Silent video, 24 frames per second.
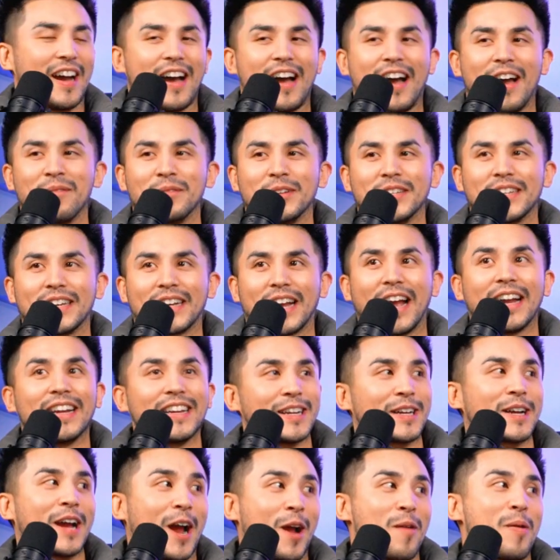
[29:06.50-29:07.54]
I'm just like, I
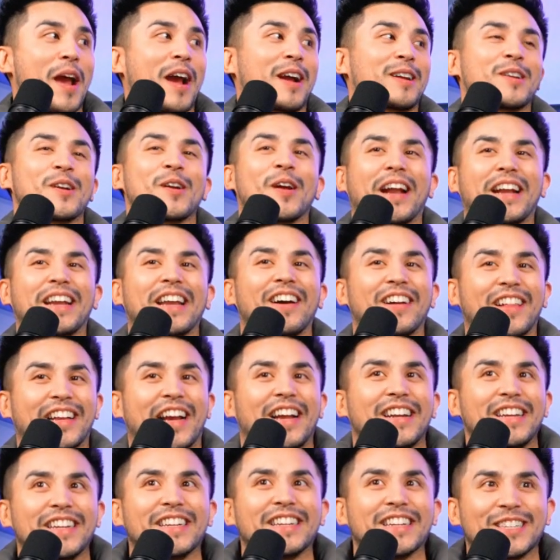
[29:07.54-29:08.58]
need a chiropractor right now. Like,
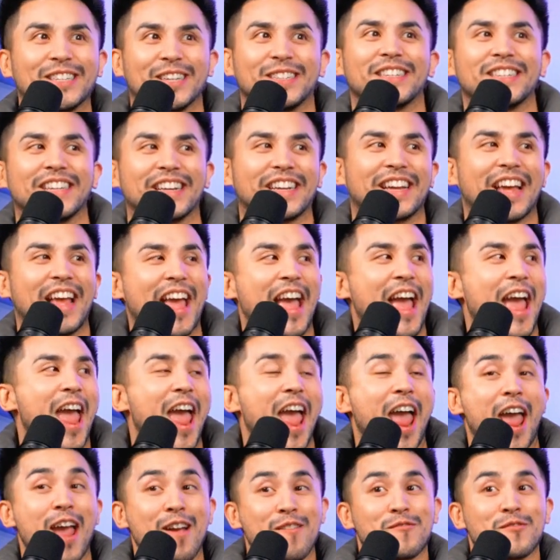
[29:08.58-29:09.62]
I need to get adjusted like
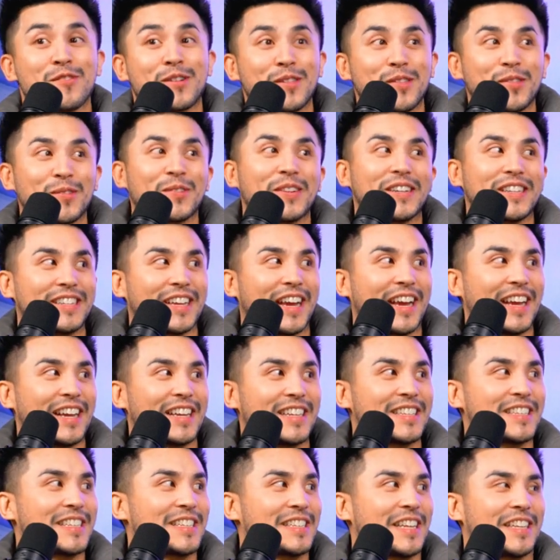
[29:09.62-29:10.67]
every 3
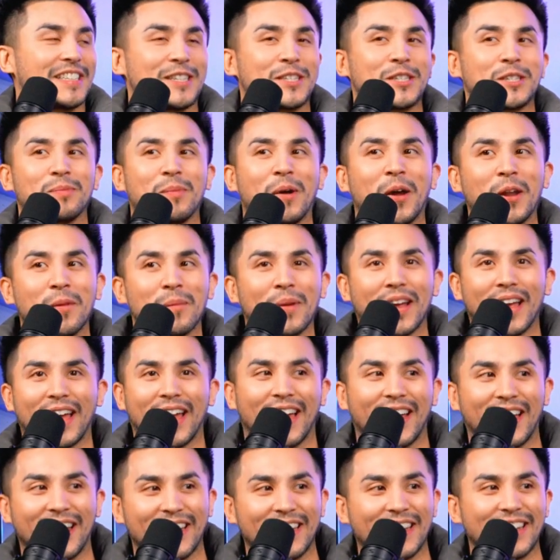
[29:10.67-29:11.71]
days because I just spun to my
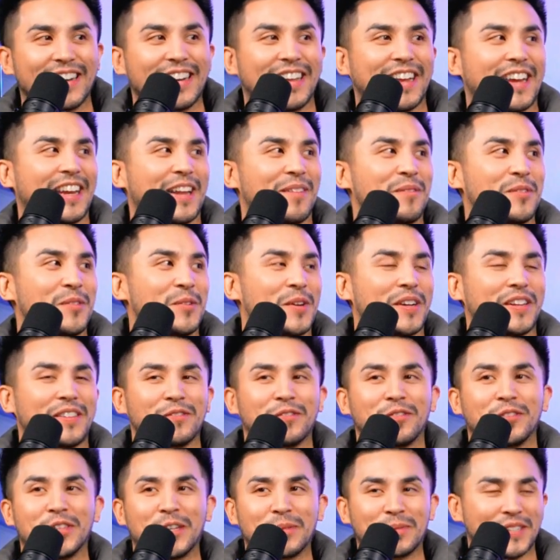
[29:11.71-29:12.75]
head and I'm doing
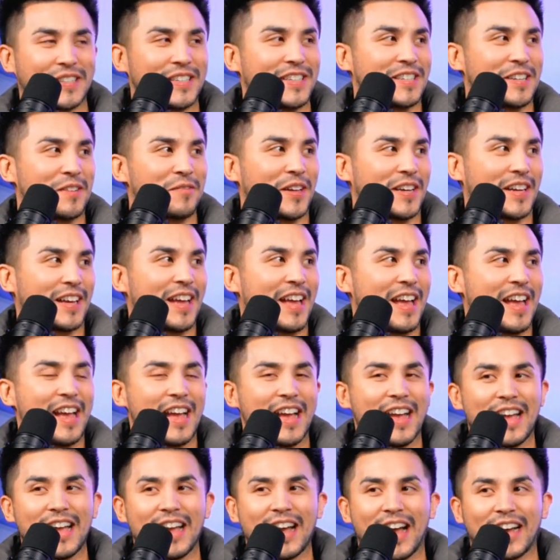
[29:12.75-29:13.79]
flips and stuff. Like,
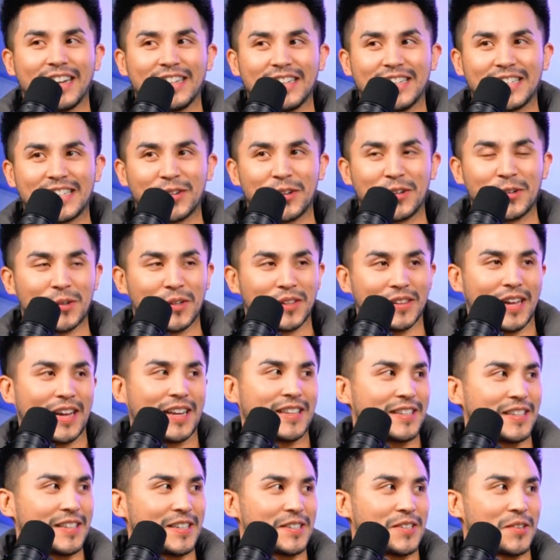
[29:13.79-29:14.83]
I need someone to
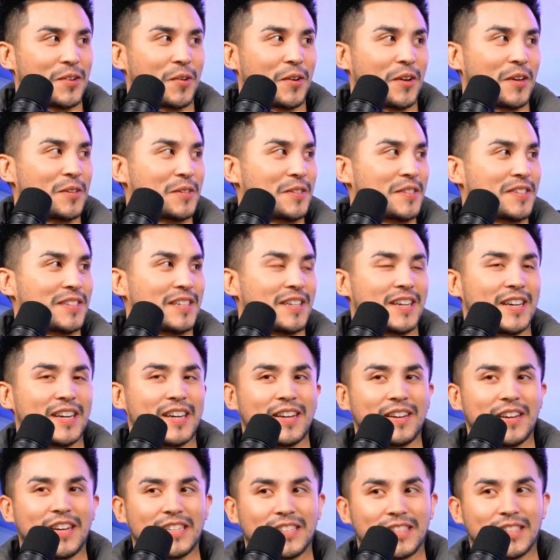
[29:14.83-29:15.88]
align this, or else
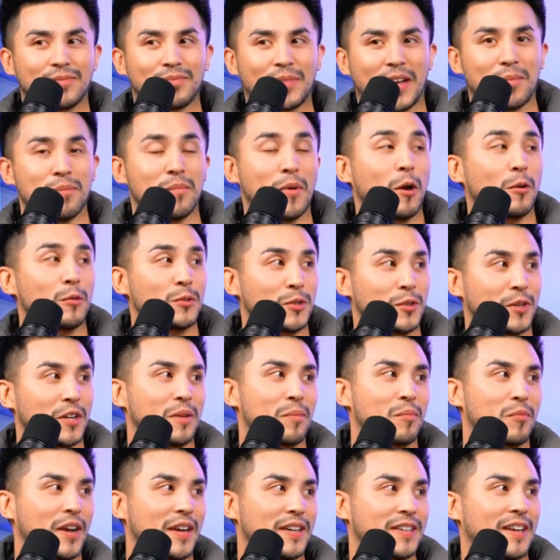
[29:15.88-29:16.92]
my bones are going to
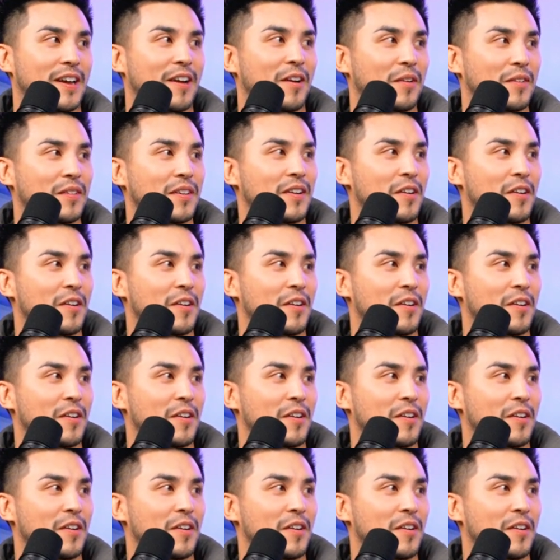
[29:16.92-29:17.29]
break down.